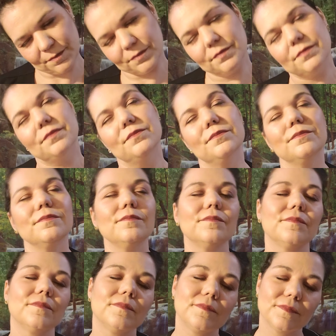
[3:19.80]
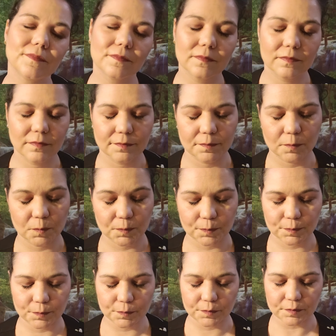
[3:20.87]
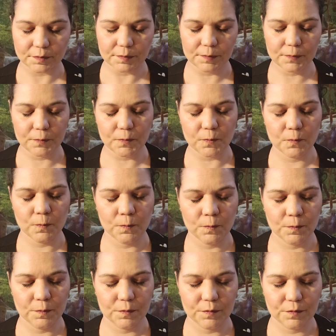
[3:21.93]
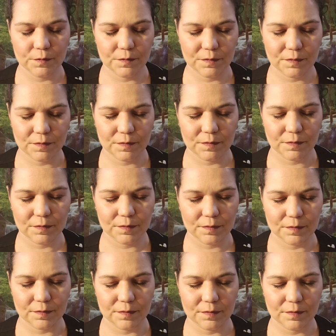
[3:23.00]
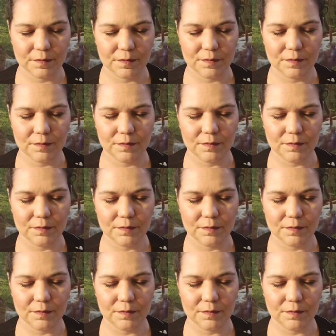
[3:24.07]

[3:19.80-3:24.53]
[no speech]